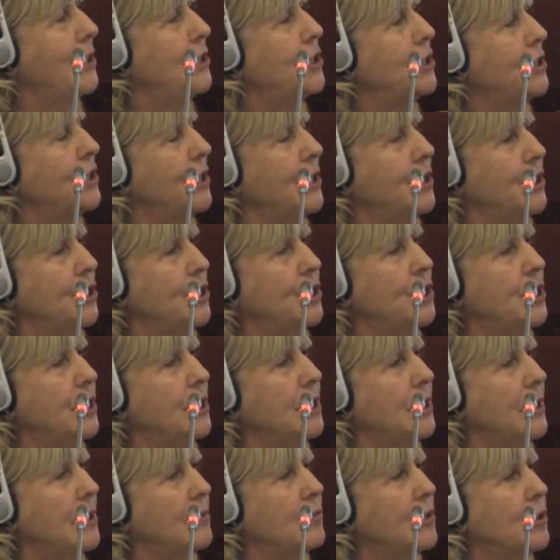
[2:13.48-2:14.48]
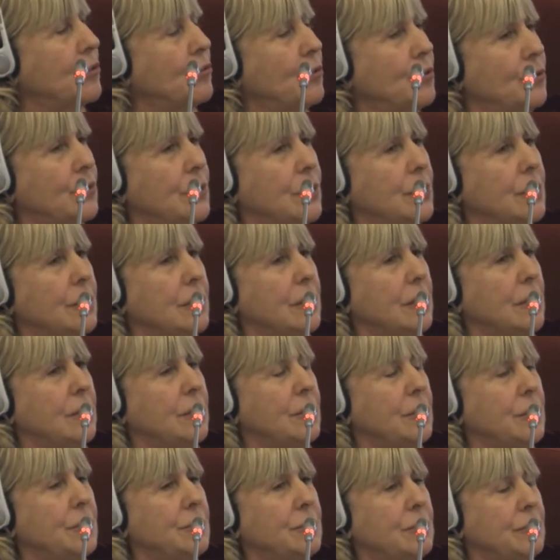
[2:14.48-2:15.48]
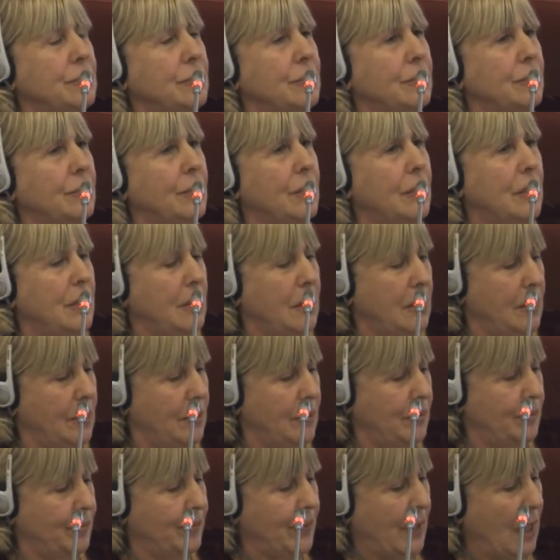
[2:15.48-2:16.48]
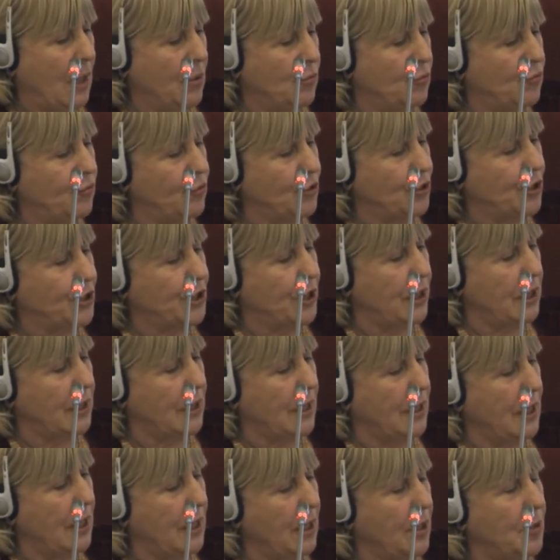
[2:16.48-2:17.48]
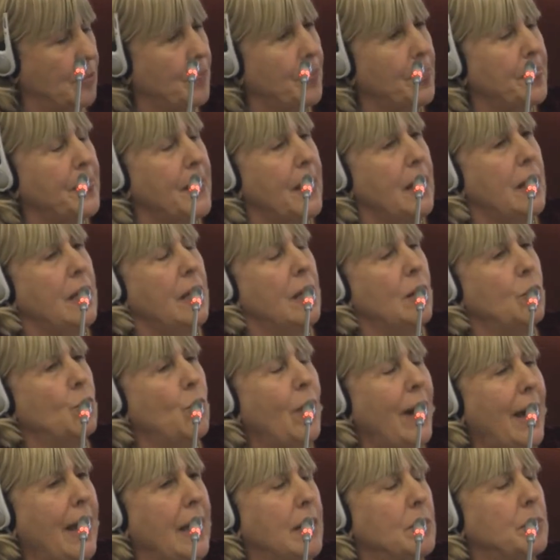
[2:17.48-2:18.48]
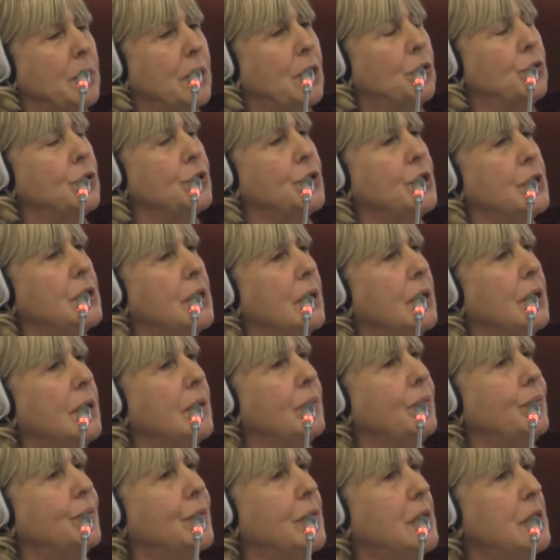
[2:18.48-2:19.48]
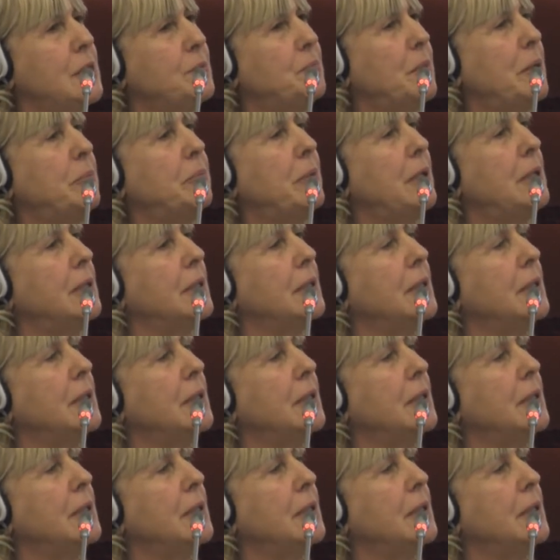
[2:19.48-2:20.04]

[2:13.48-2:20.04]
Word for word: generation never could uh, do, um, unfortunately. Uh, why? Because um, these people,